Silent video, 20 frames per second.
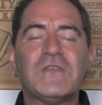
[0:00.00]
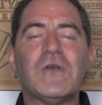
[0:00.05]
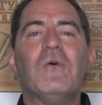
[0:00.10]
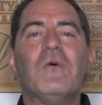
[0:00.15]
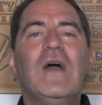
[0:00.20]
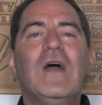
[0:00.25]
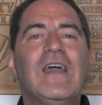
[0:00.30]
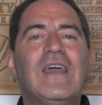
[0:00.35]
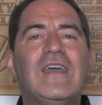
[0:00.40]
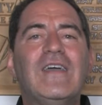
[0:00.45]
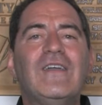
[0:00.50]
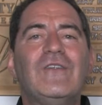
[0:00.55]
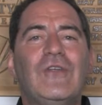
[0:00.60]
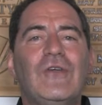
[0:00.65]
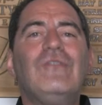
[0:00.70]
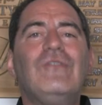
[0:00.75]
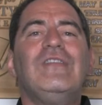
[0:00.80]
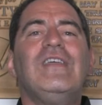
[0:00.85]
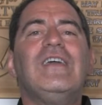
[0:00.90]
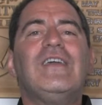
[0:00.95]
So,
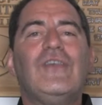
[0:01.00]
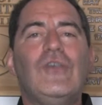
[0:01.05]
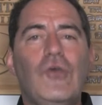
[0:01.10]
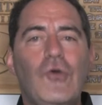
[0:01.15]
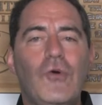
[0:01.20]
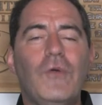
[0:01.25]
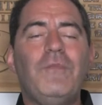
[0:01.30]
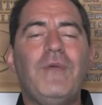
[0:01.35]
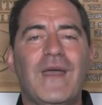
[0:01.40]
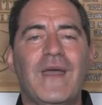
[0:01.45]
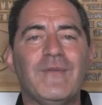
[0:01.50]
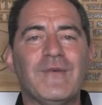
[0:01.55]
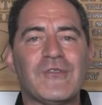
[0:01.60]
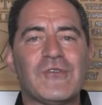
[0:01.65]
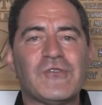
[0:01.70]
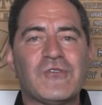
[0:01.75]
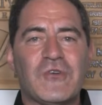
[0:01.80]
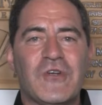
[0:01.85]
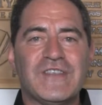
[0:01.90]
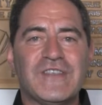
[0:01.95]
do you think you would be able
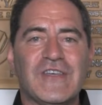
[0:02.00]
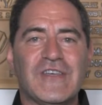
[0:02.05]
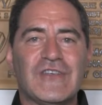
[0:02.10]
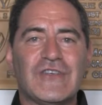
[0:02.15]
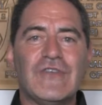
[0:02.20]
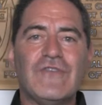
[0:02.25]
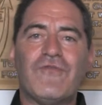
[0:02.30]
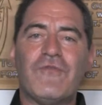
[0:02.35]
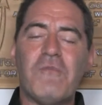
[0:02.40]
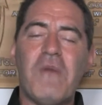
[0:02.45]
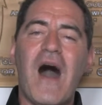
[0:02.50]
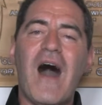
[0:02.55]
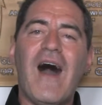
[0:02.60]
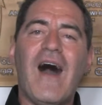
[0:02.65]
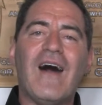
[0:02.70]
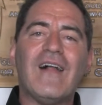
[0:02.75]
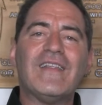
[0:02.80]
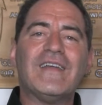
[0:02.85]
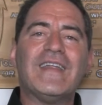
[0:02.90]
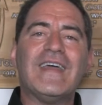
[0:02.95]
to transition from
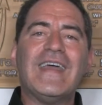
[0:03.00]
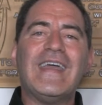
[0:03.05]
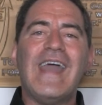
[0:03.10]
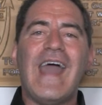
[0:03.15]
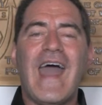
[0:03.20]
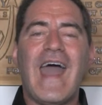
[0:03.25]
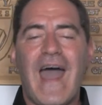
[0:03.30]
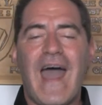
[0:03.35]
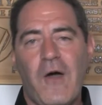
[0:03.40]
holiday